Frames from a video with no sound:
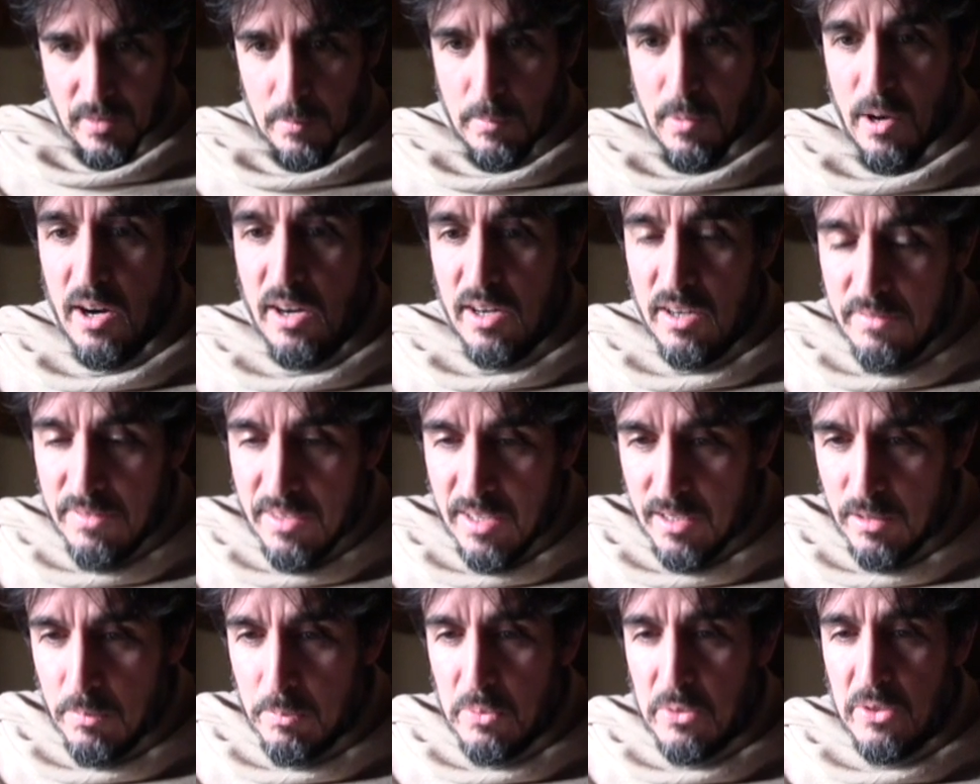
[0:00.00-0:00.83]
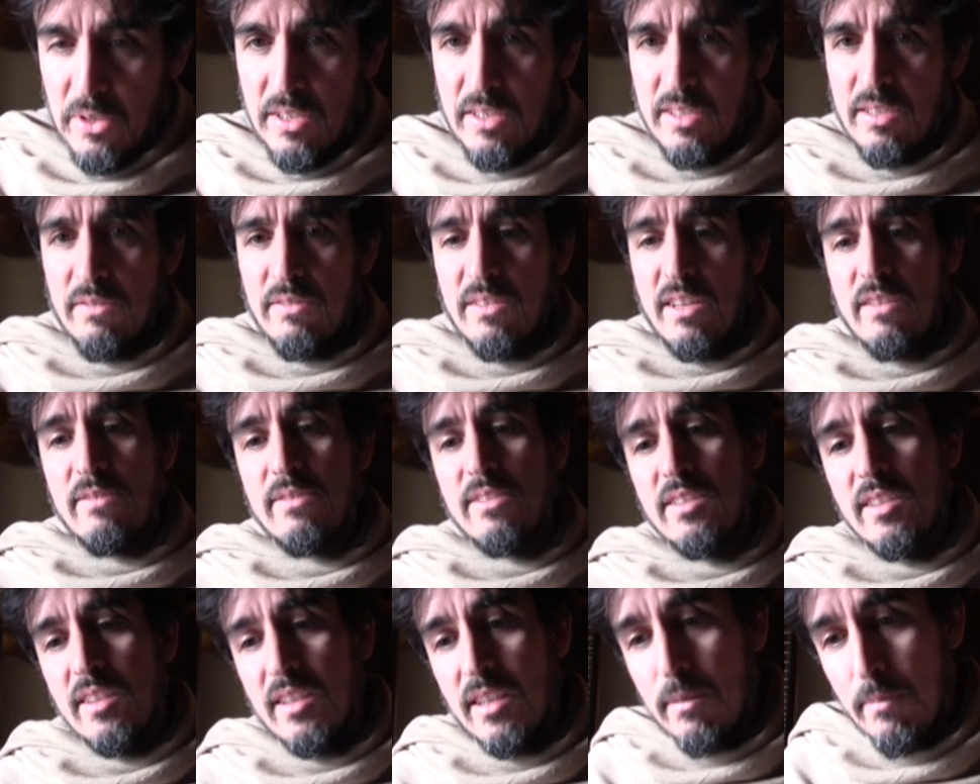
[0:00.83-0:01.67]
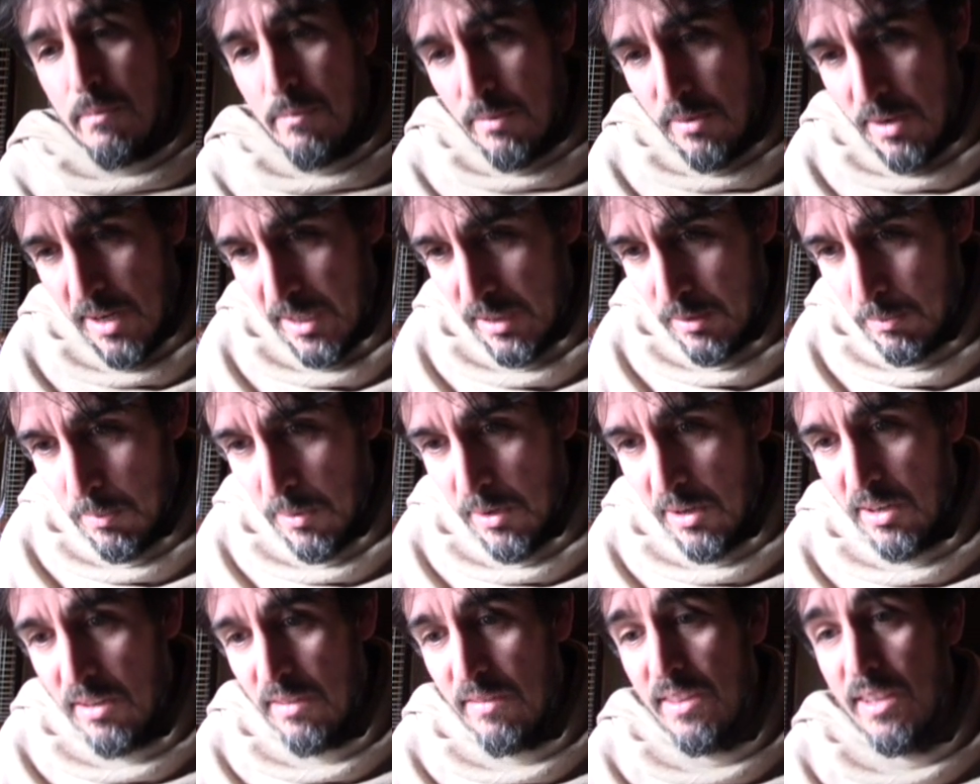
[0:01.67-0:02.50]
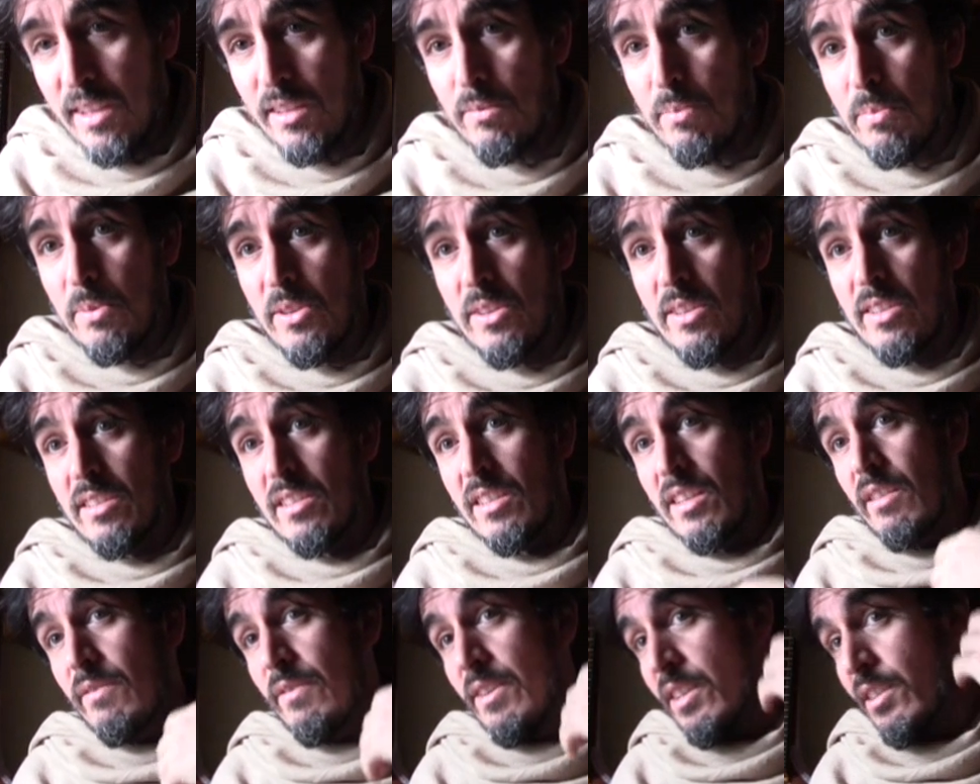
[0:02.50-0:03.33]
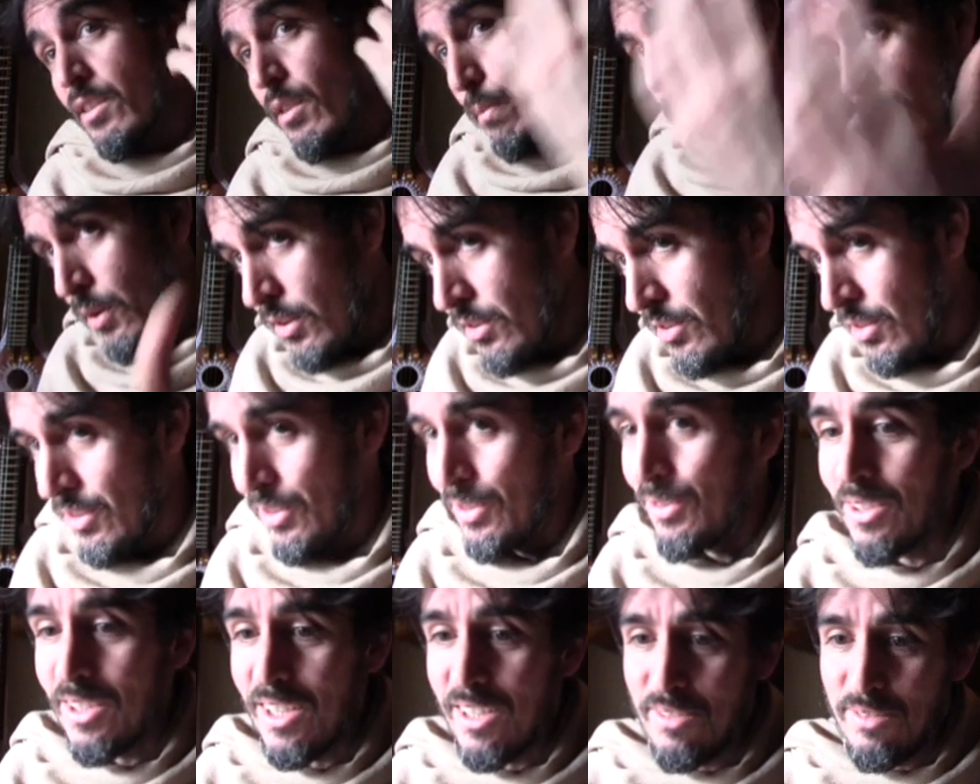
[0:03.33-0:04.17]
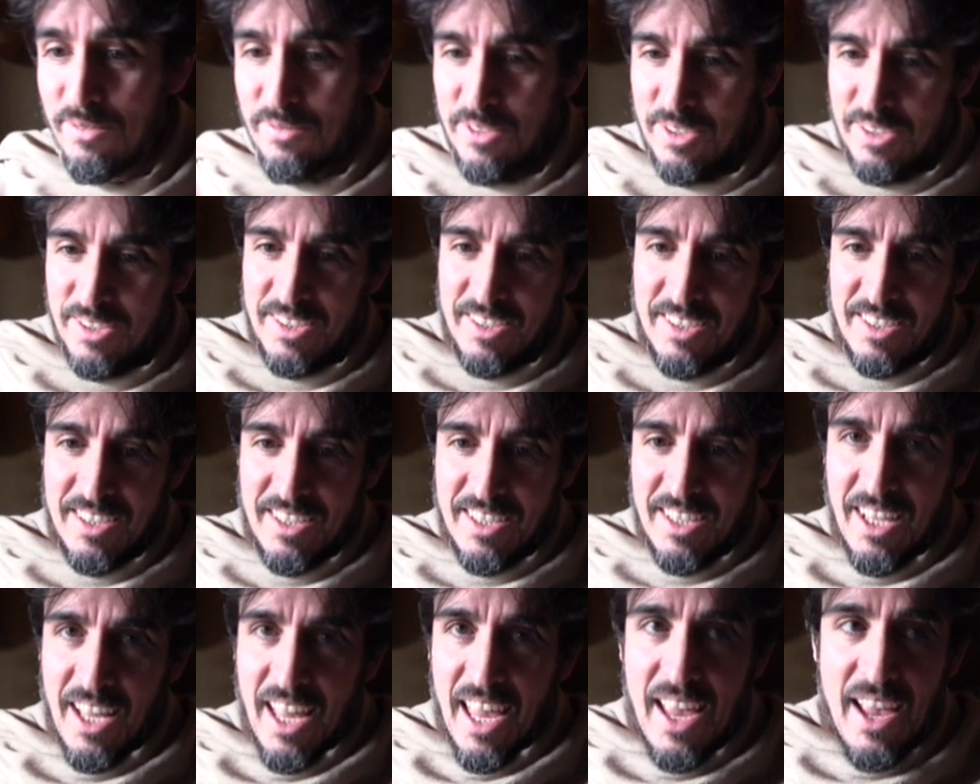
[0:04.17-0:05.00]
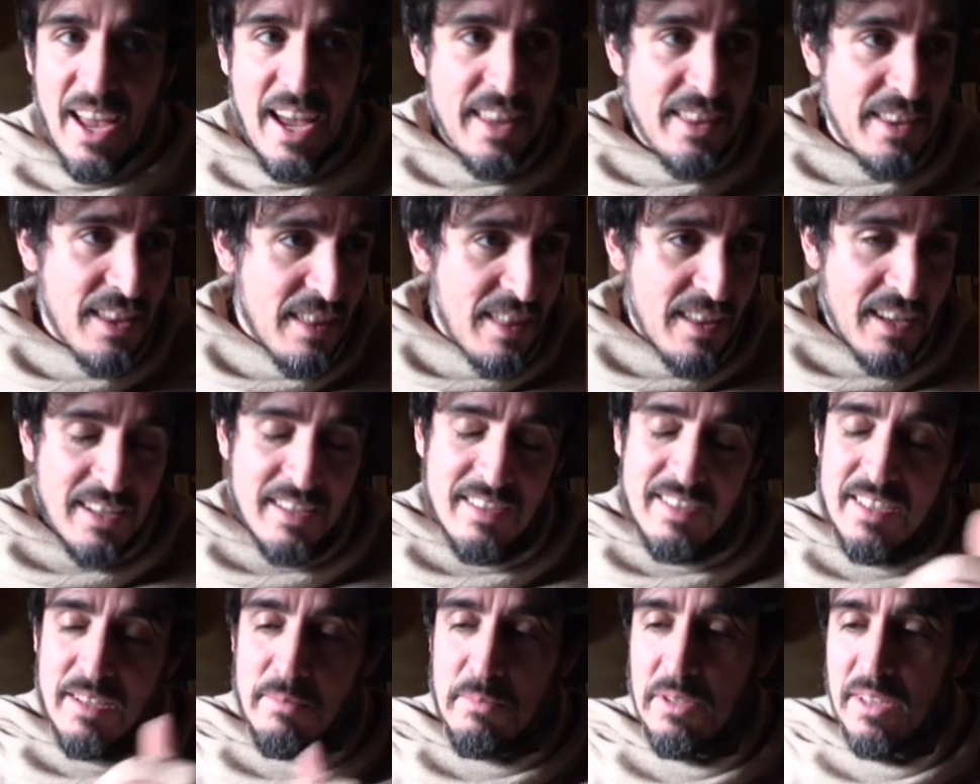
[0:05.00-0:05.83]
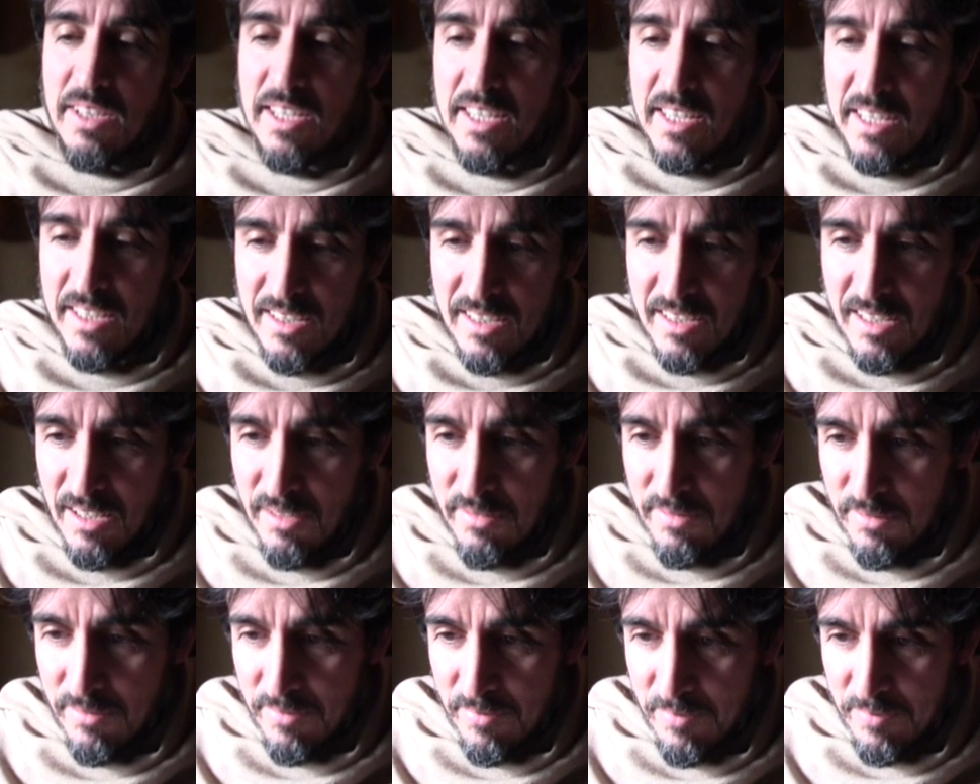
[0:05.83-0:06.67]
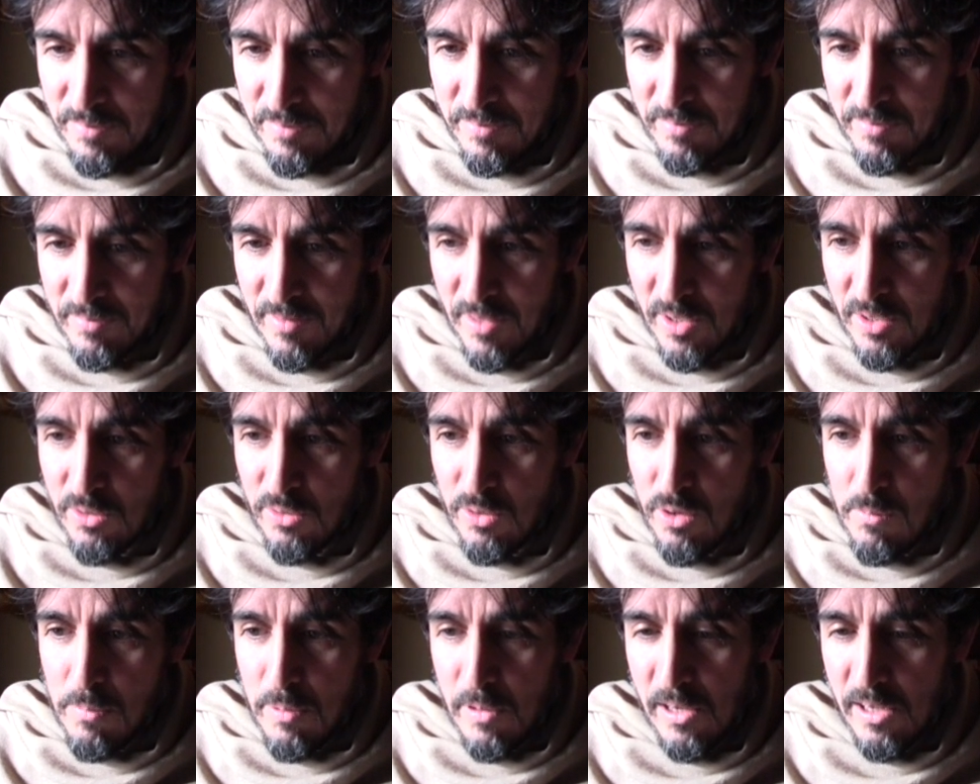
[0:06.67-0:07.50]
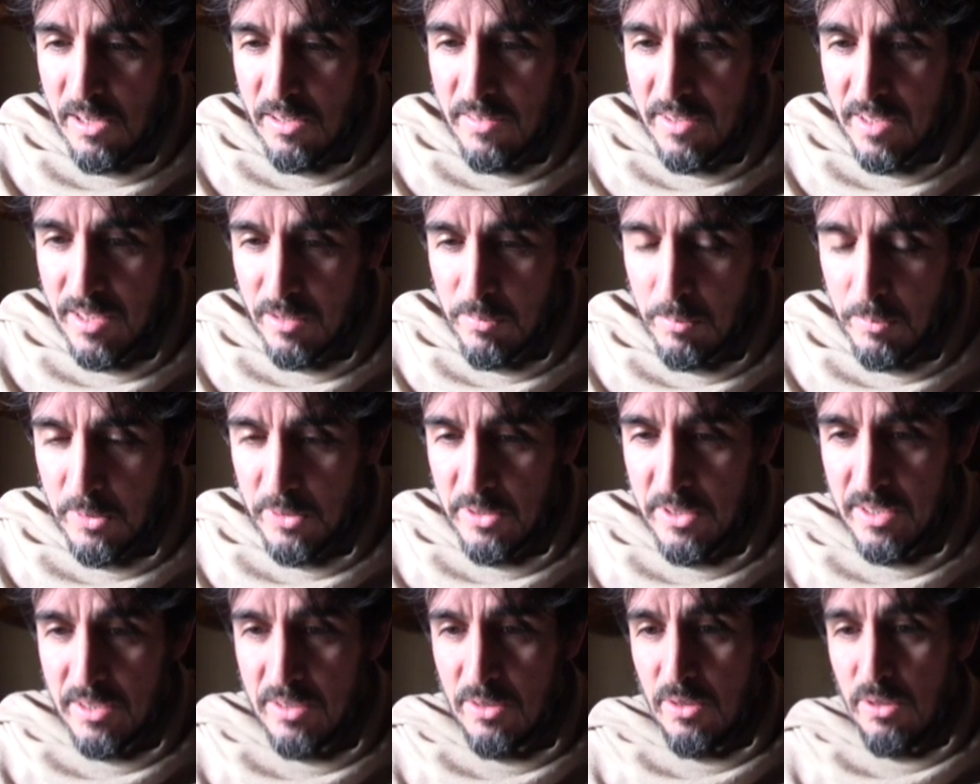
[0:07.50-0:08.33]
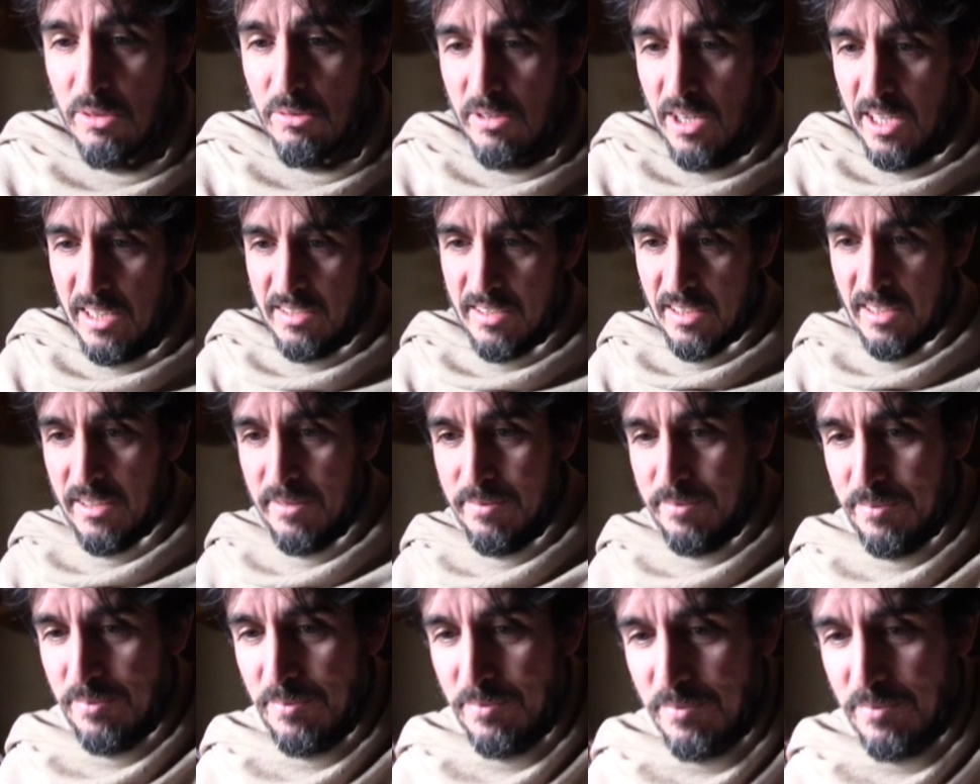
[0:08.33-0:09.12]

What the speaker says: Part of the experience of love is the embrace. Part of the experience of love is the person you love and the thing stimulating the love. Those are all part of the experience, or the rasa.